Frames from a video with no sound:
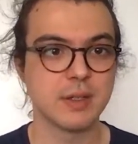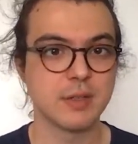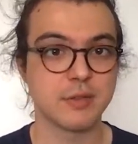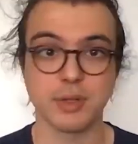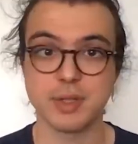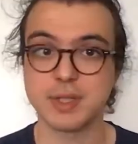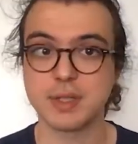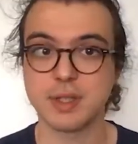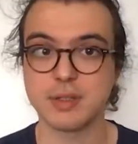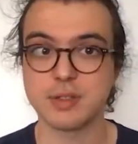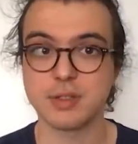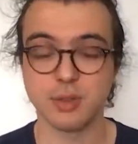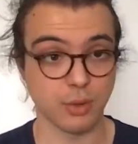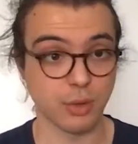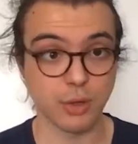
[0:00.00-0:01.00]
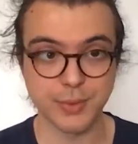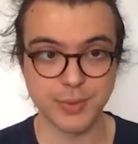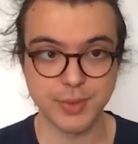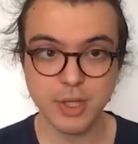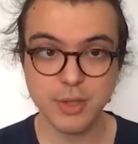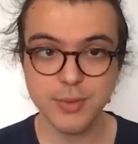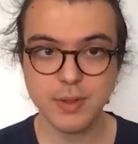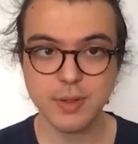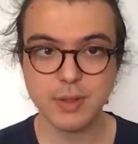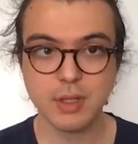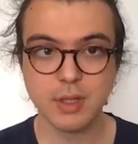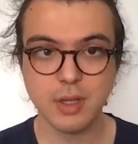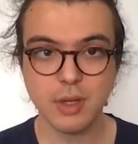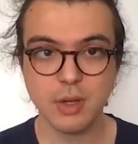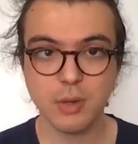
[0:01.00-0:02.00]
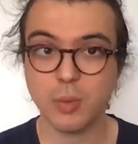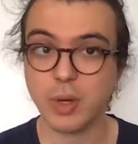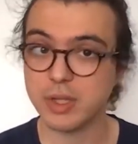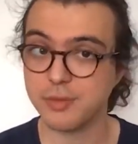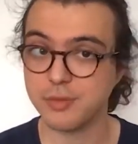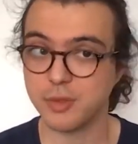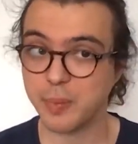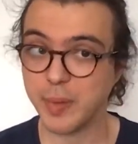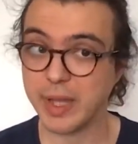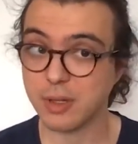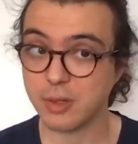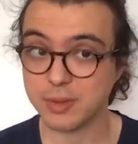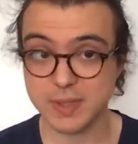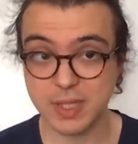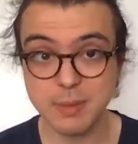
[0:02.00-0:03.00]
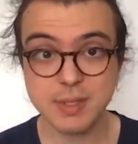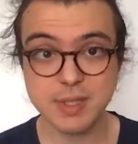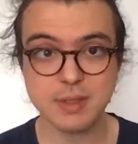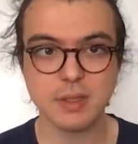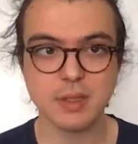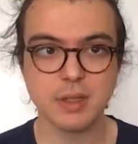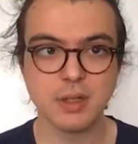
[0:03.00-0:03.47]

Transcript: For instance, your own node, one of the Pi core teams,